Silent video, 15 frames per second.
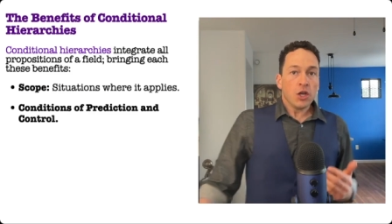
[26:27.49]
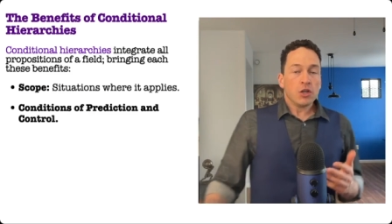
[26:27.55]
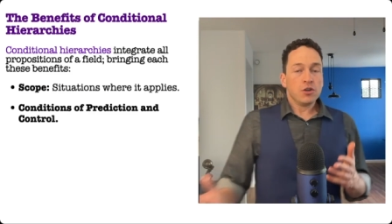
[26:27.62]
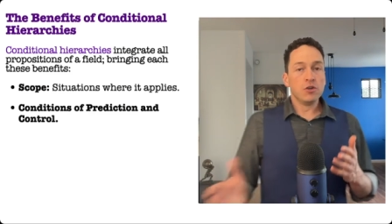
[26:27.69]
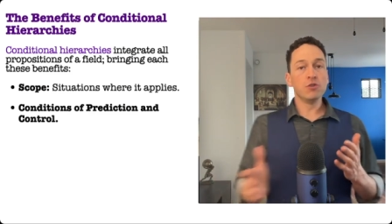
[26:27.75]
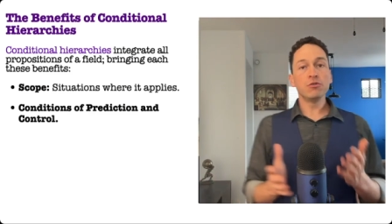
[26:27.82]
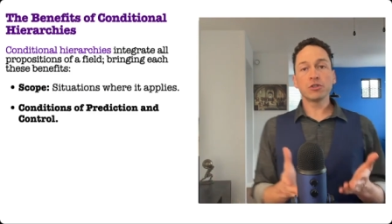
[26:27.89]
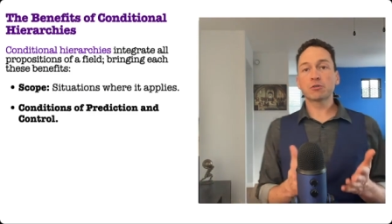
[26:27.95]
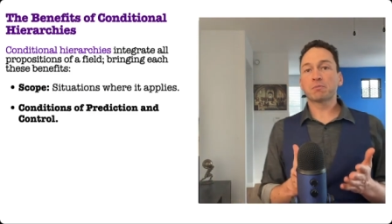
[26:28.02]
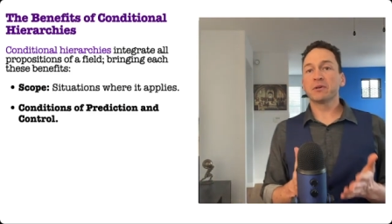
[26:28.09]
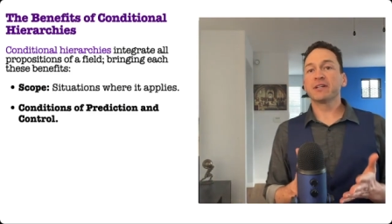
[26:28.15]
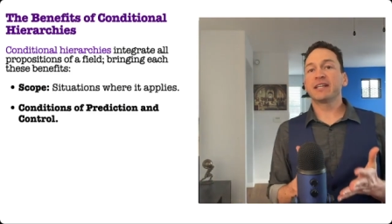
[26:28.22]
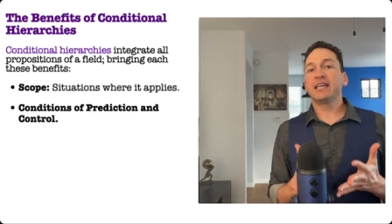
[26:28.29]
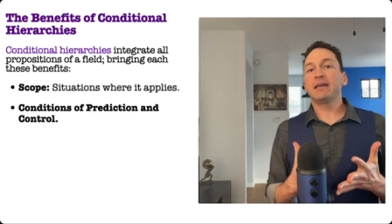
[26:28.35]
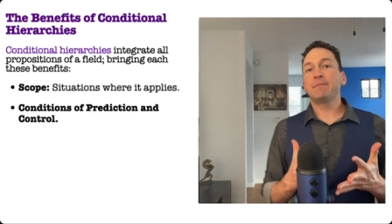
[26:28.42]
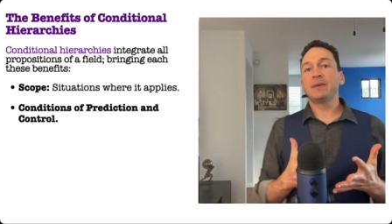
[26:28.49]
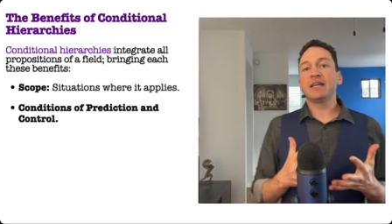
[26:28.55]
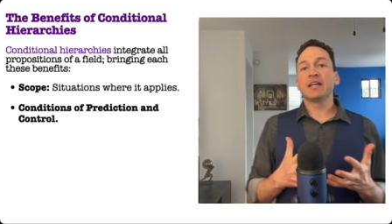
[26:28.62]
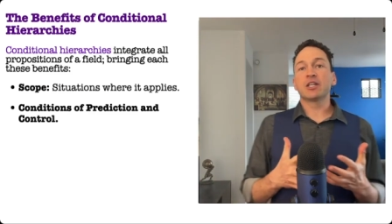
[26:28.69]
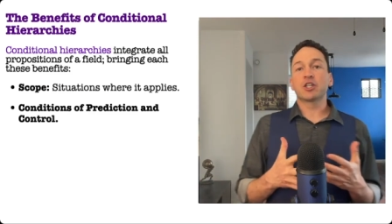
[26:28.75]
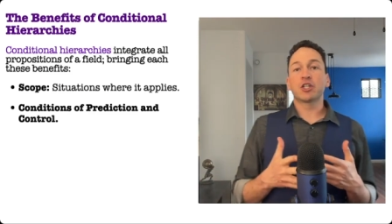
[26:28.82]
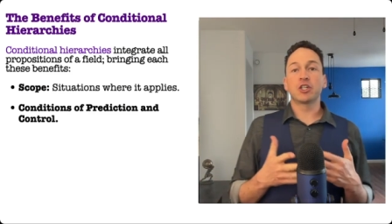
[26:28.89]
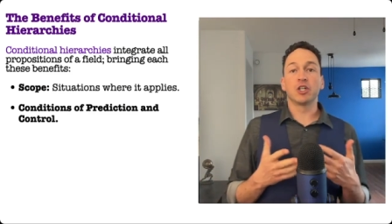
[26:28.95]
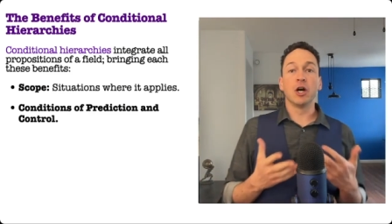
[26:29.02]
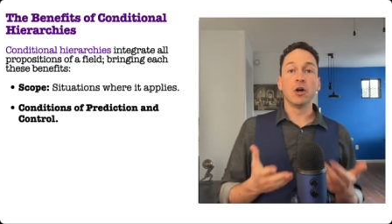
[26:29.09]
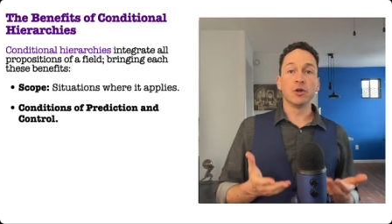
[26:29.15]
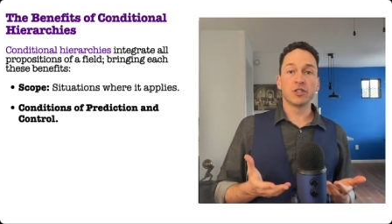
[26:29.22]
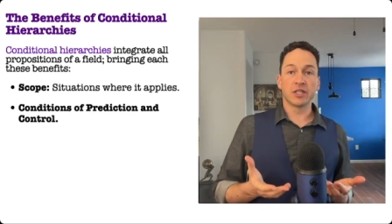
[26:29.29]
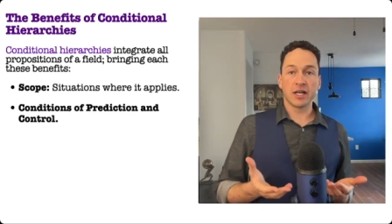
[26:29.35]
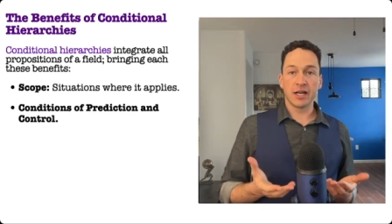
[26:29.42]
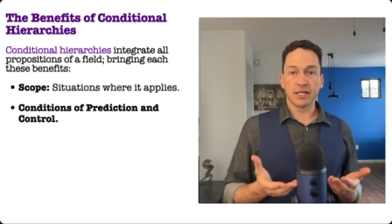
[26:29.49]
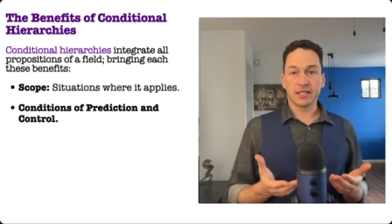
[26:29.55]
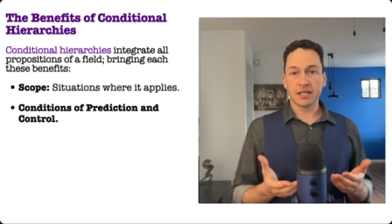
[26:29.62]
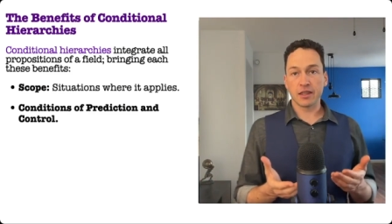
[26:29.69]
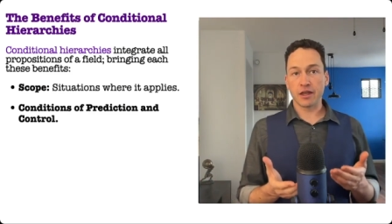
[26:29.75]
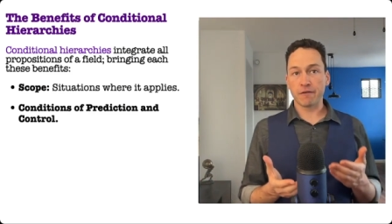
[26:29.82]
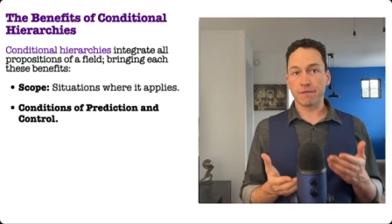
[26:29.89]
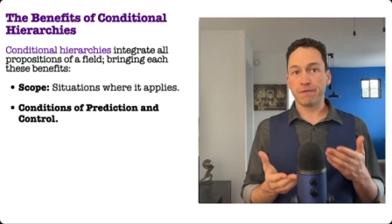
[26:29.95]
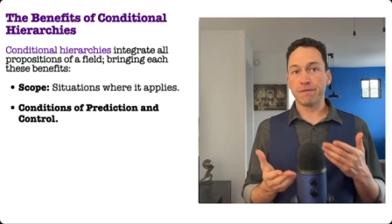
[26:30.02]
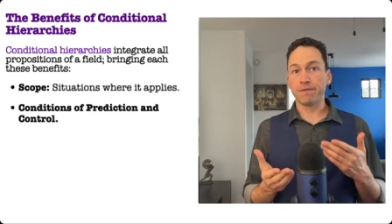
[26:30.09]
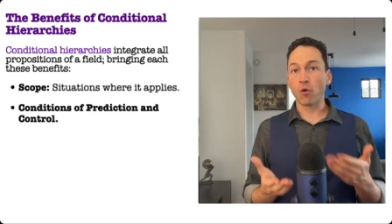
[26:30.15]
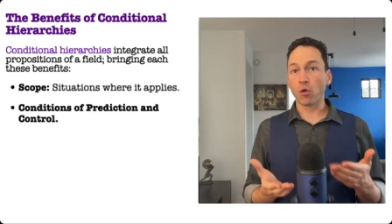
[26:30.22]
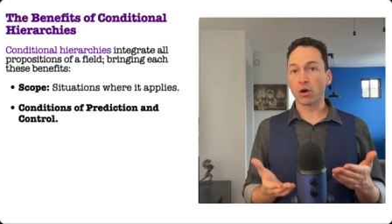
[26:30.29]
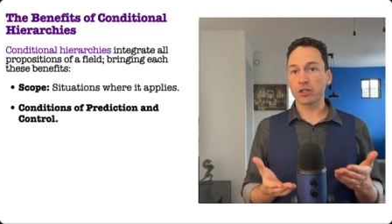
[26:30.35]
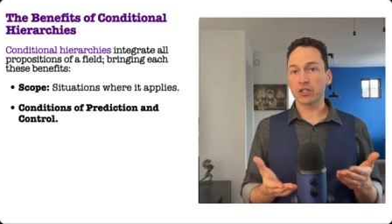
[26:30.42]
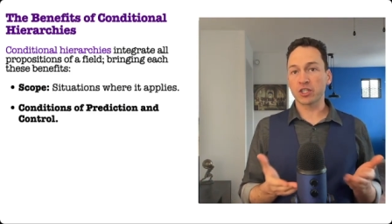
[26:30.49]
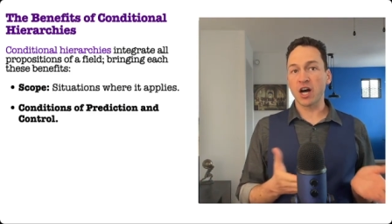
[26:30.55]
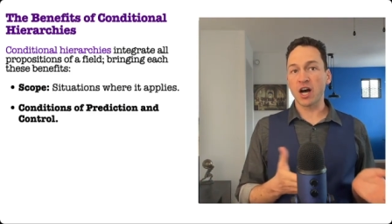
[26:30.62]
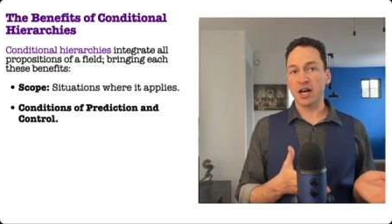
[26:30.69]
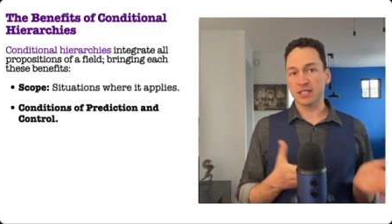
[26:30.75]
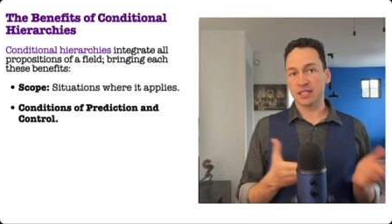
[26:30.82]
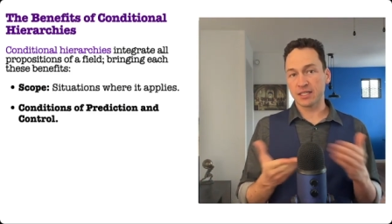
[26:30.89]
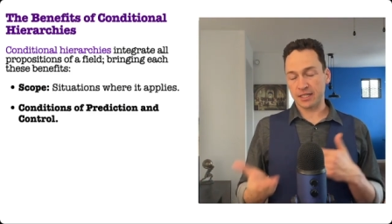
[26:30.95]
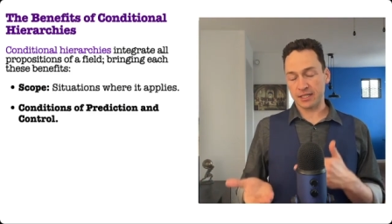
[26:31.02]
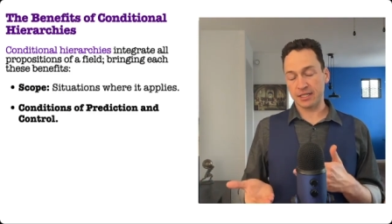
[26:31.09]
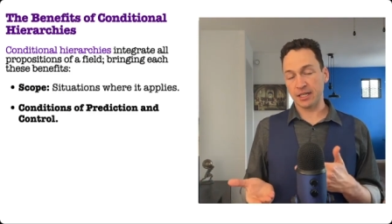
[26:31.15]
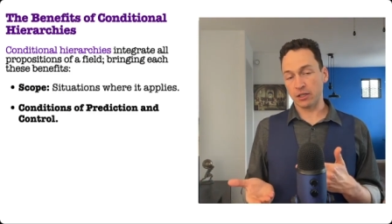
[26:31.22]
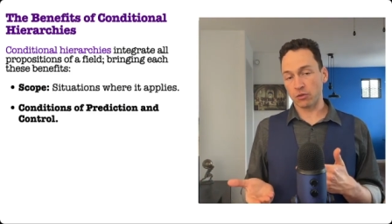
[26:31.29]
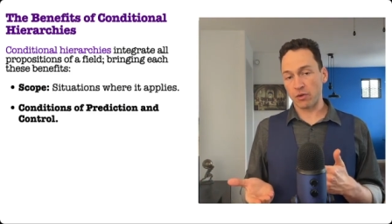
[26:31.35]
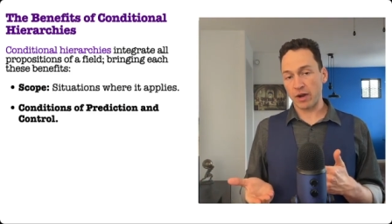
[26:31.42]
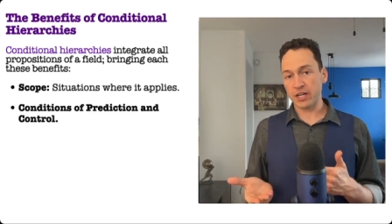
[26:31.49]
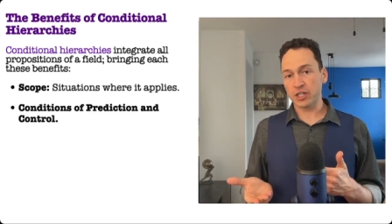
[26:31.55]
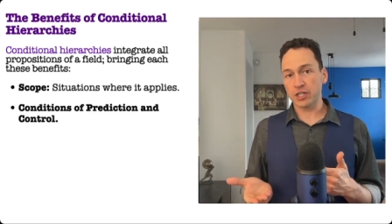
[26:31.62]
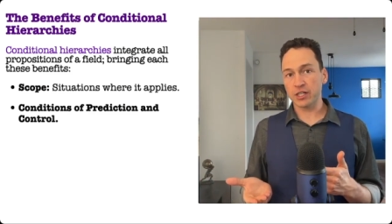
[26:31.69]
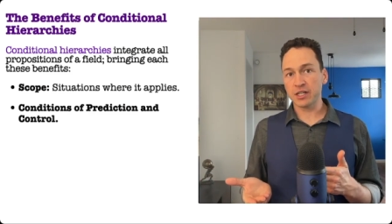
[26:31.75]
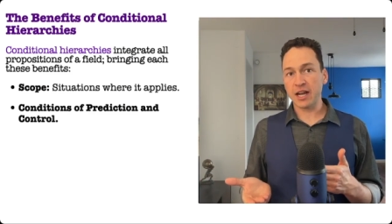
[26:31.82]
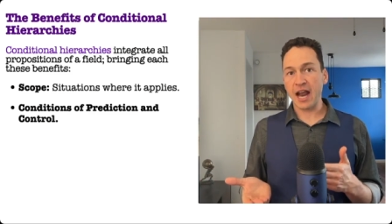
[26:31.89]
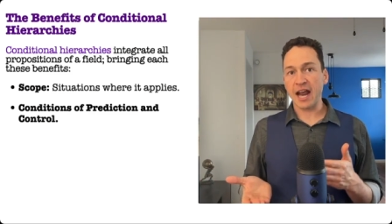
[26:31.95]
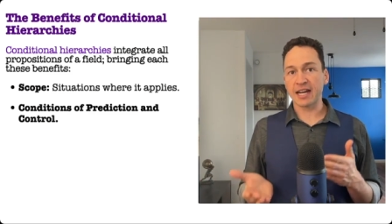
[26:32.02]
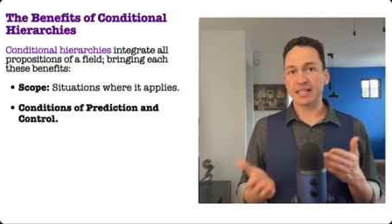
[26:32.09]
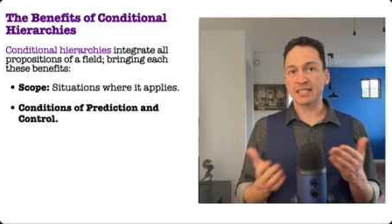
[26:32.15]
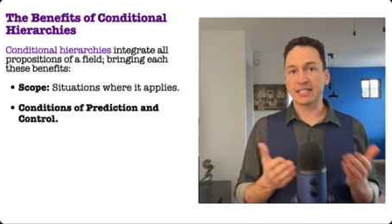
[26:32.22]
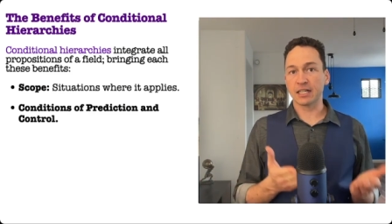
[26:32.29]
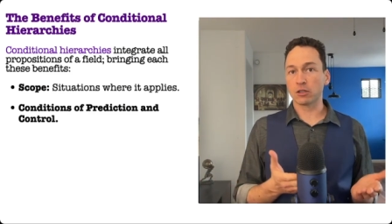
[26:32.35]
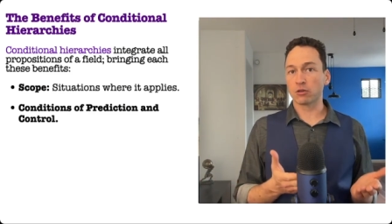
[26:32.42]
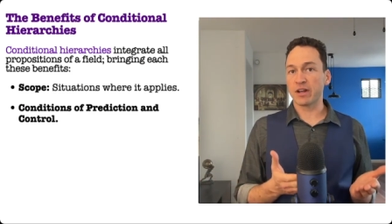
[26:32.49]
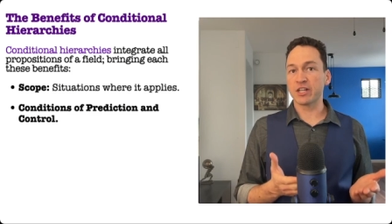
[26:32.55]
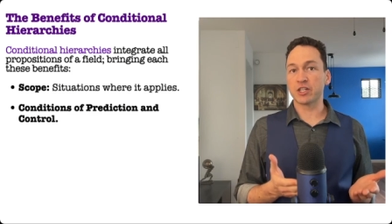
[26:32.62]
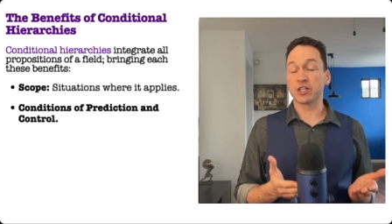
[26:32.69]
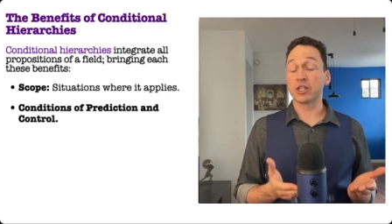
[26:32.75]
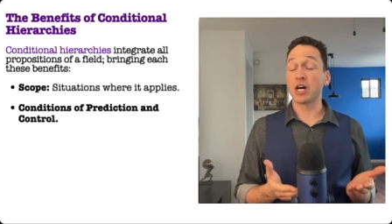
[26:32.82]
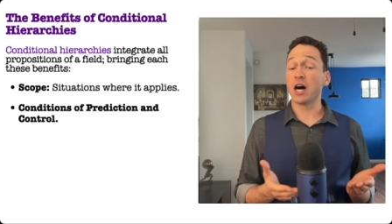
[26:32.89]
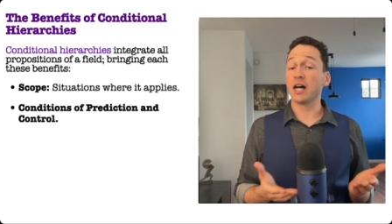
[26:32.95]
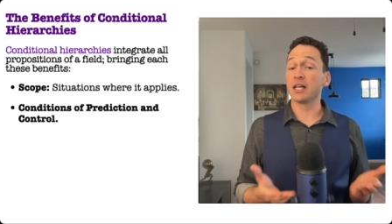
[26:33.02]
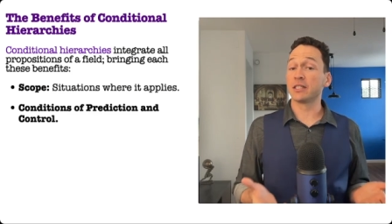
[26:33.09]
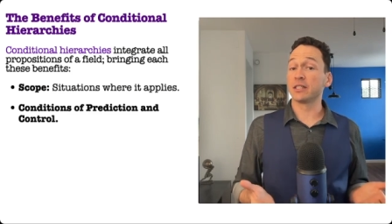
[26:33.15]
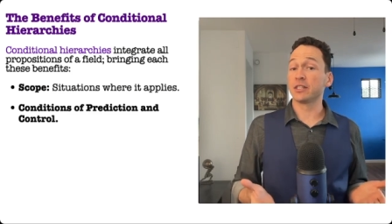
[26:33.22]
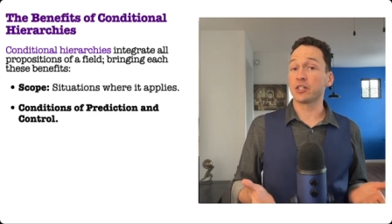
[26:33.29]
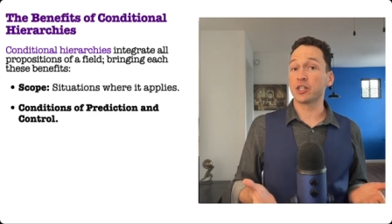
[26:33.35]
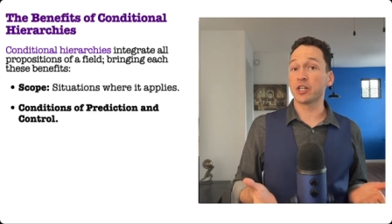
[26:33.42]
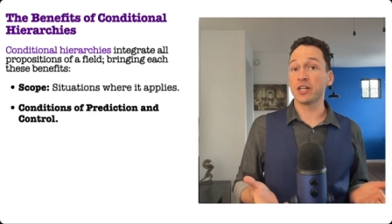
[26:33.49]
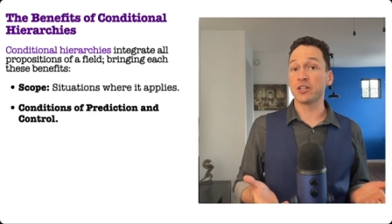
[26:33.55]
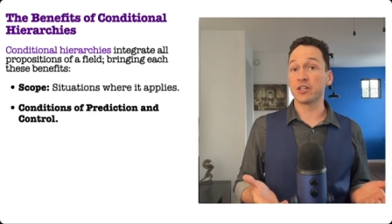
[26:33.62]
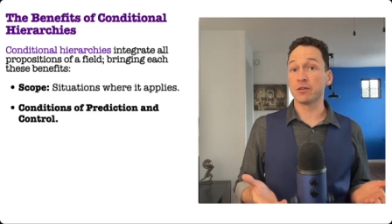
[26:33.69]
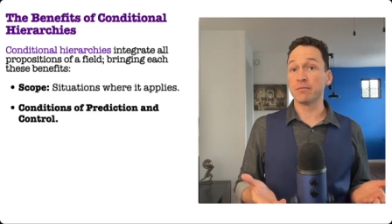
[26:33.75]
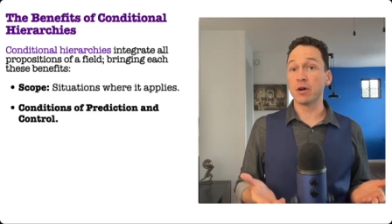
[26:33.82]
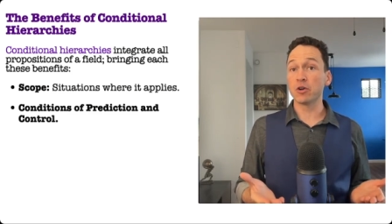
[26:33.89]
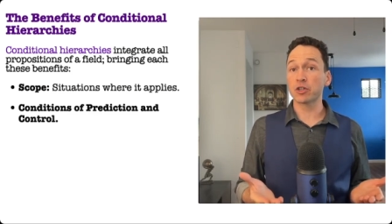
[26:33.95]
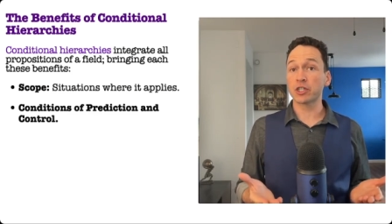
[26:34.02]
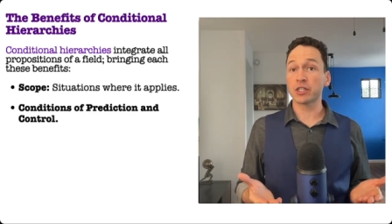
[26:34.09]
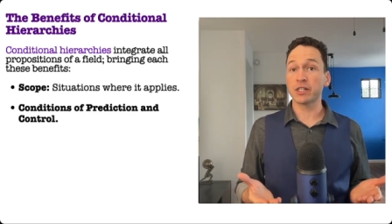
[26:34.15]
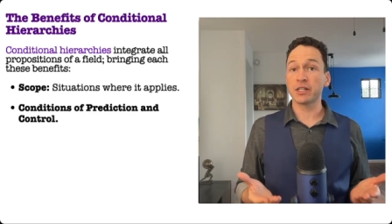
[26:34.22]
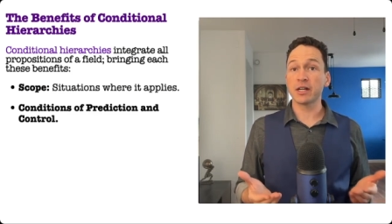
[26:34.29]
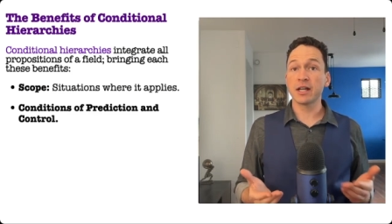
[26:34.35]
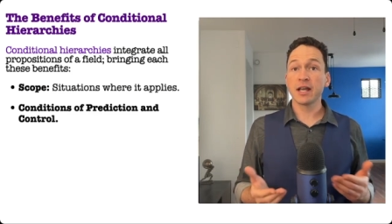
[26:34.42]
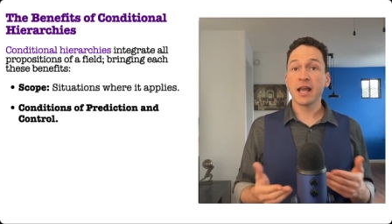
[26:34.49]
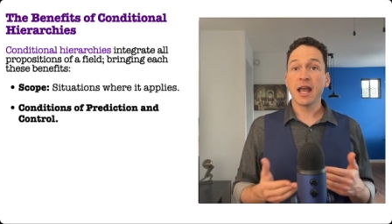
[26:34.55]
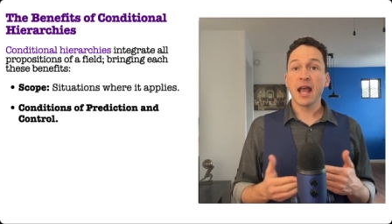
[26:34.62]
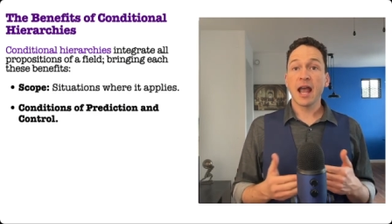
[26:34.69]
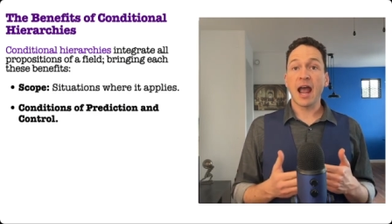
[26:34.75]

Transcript: Newton's Principia shows us that force causes acceleration and acceleration causes a change in motion,